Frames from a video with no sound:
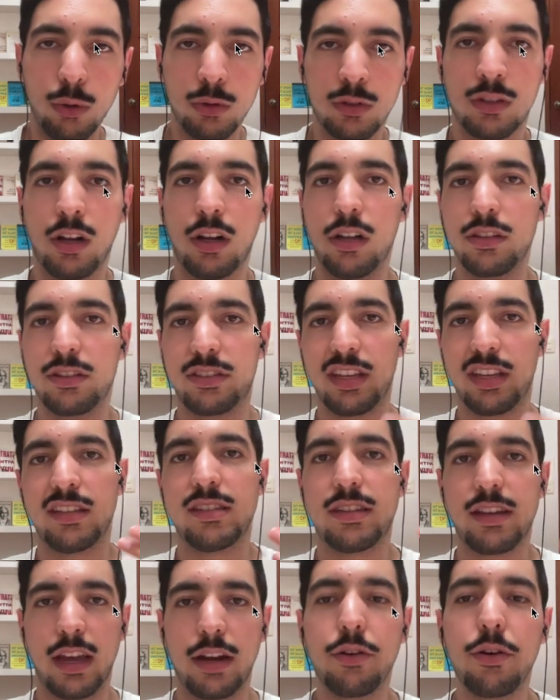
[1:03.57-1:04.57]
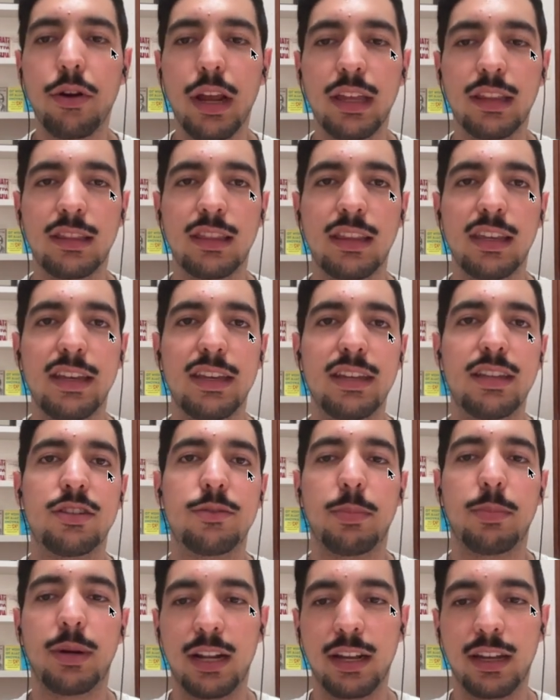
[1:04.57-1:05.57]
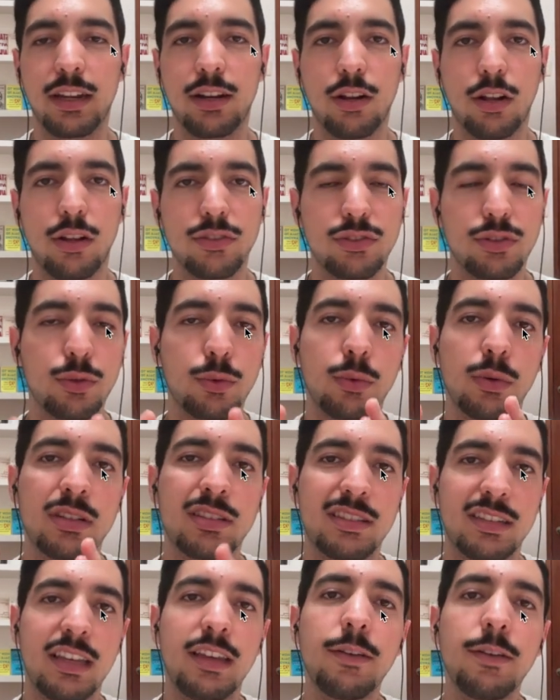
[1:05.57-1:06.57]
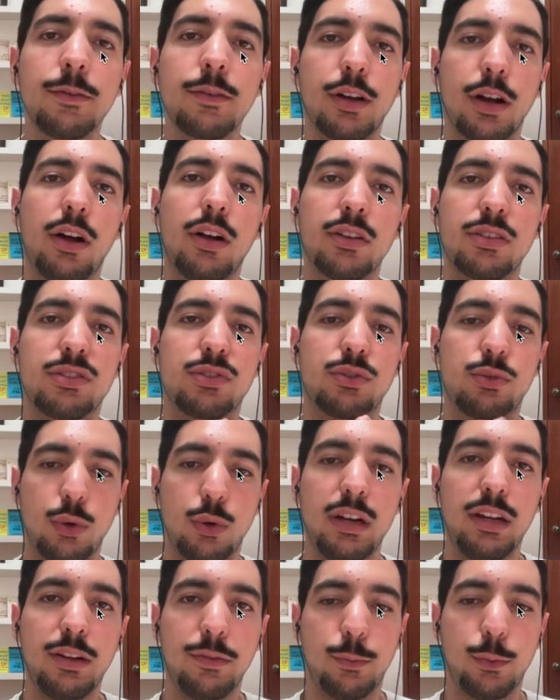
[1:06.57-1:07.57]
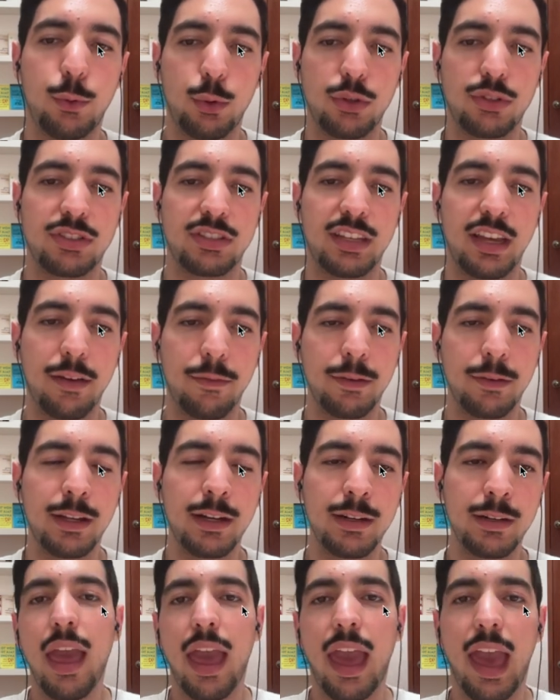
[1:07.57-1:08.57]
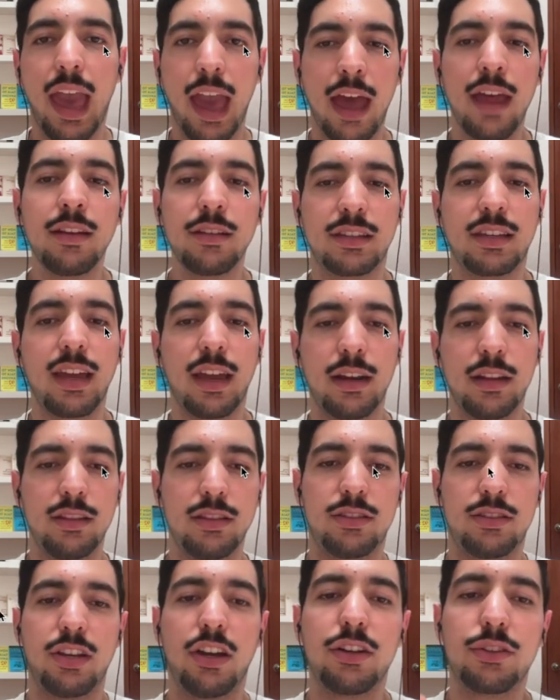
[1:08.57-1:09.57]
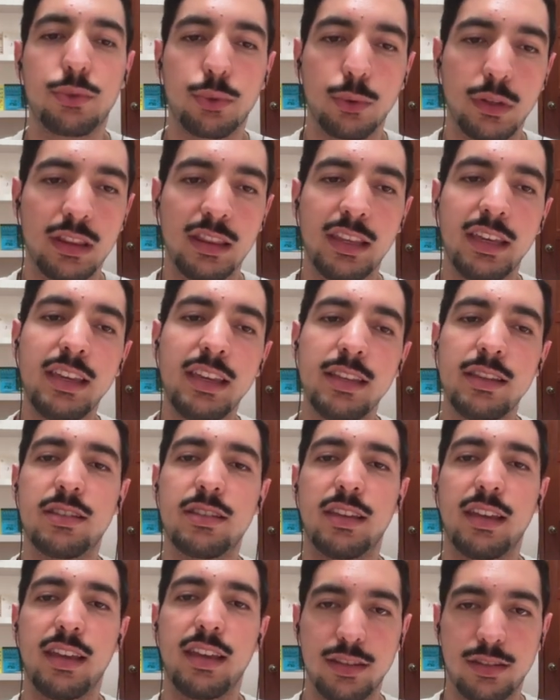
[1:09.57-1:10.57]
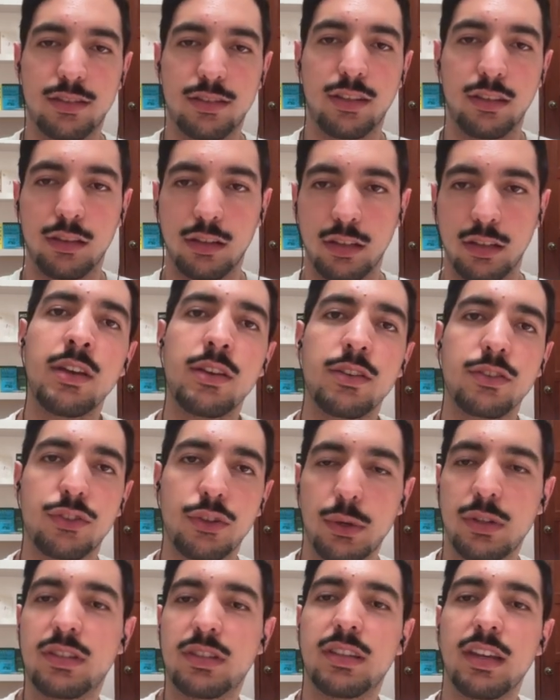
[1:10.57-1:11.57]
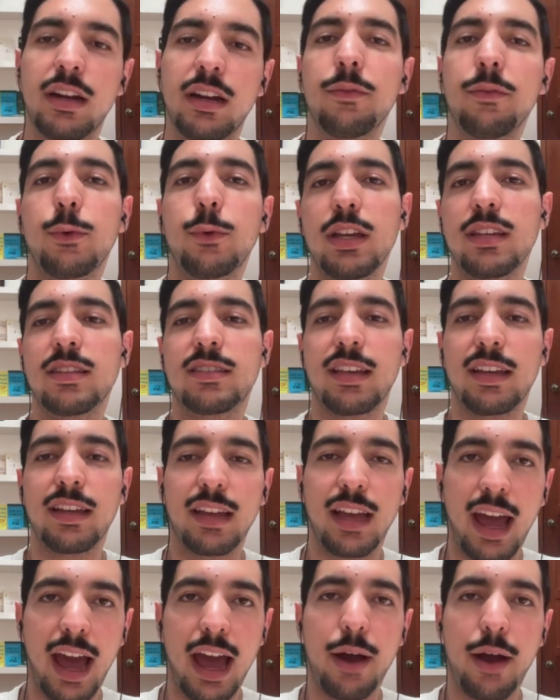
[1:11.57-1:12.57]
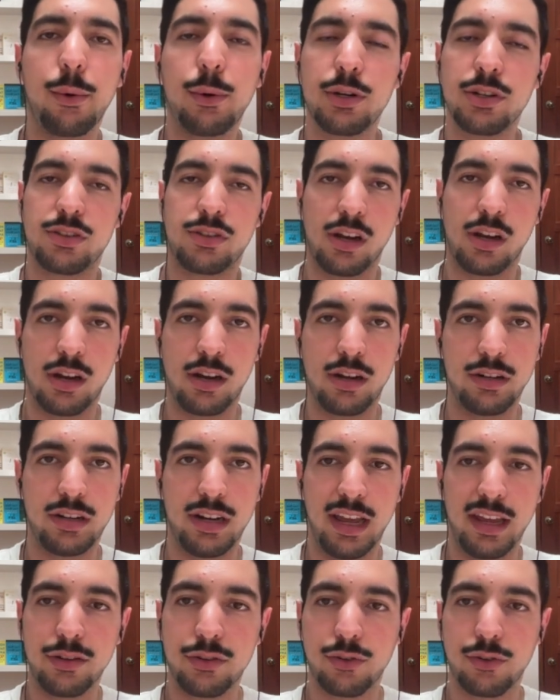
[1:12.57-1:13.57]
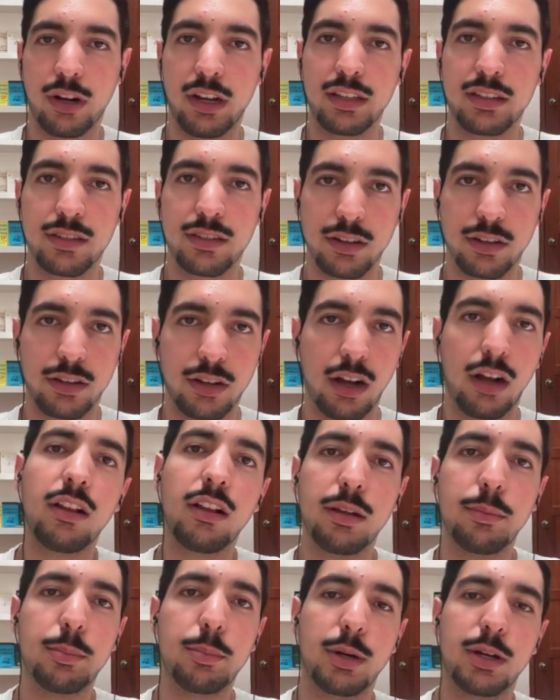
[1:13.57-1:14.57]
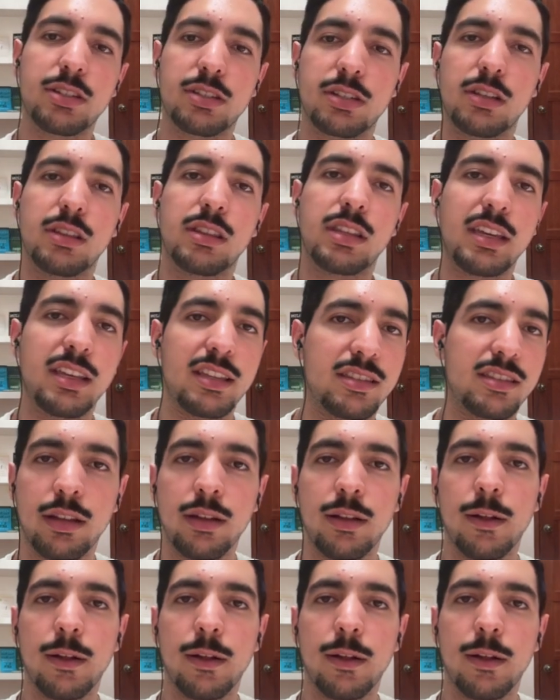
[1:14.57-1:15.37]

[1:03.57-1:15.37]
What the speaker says: call to generate leads, but it can also receive calls 24/7 and get in touch with leads instantly. So instead of wasting hours on end trying to call a bunch of leads